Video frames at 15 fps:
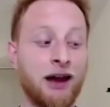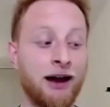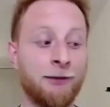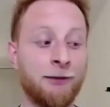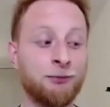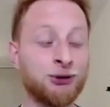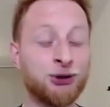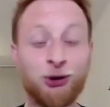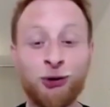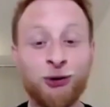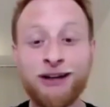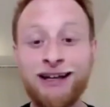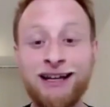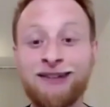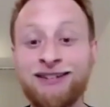So
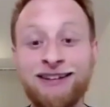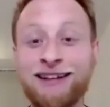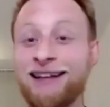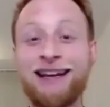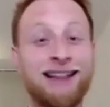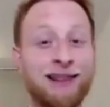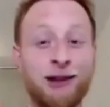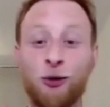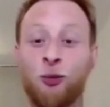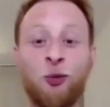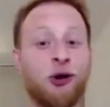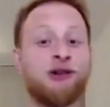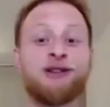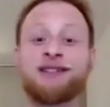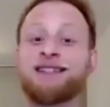even in the
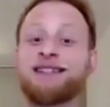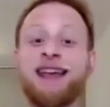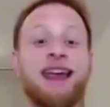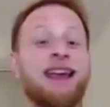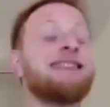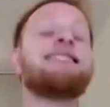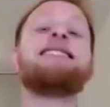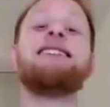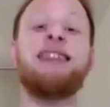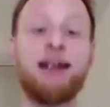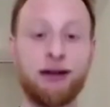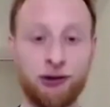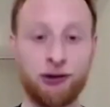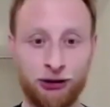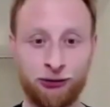worst case
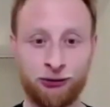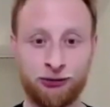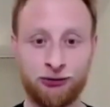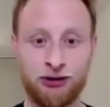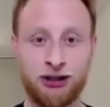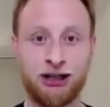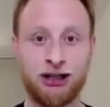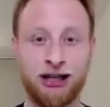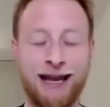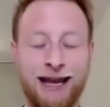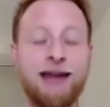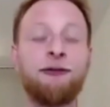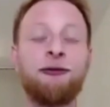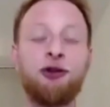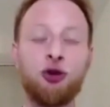scenario,
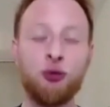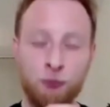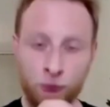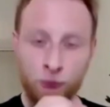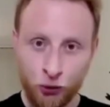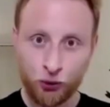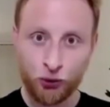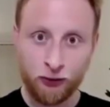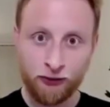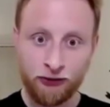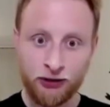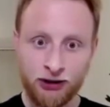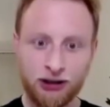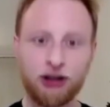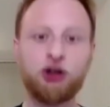if you move,
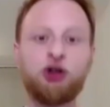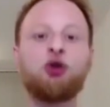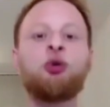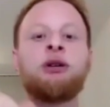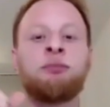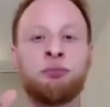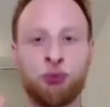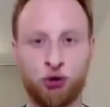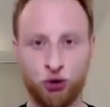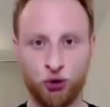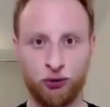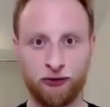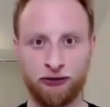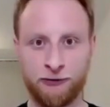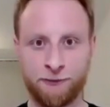you
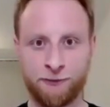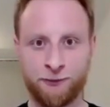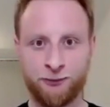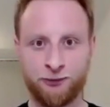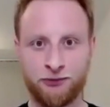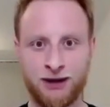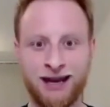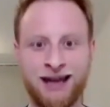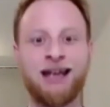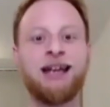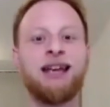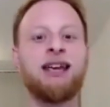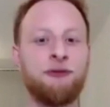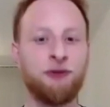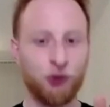improve.
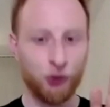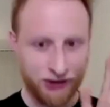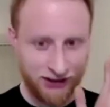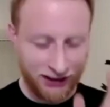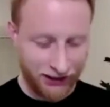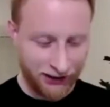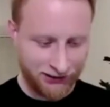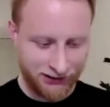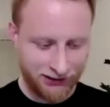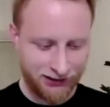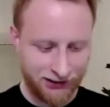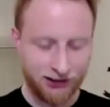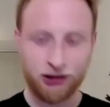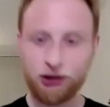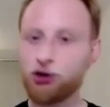If you
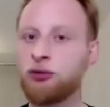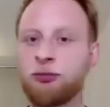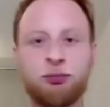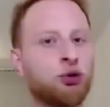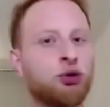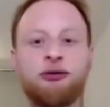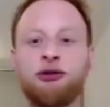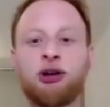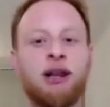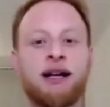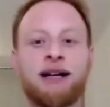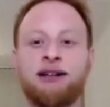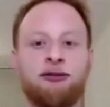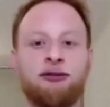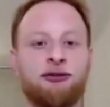dance, you improve your
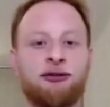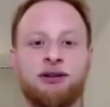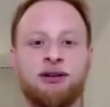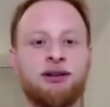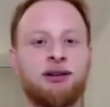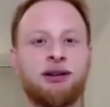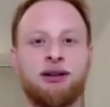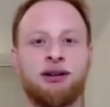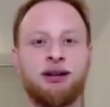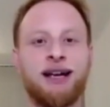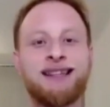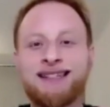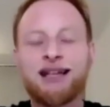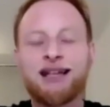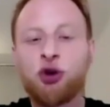life.
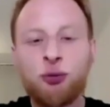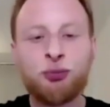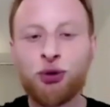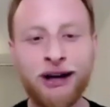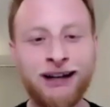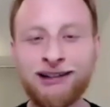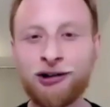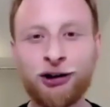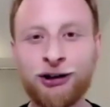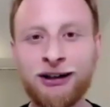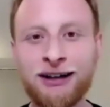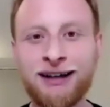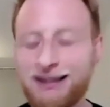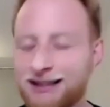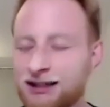It's a no-brainer.
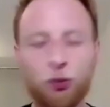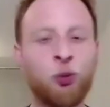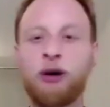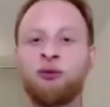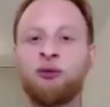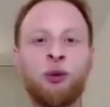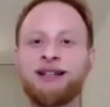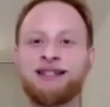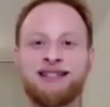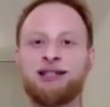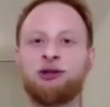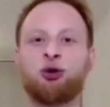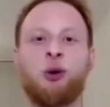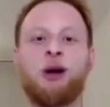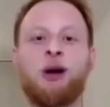It's a win-win
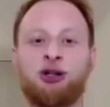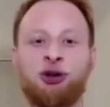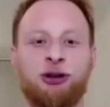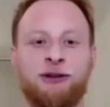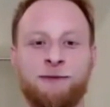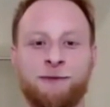situation.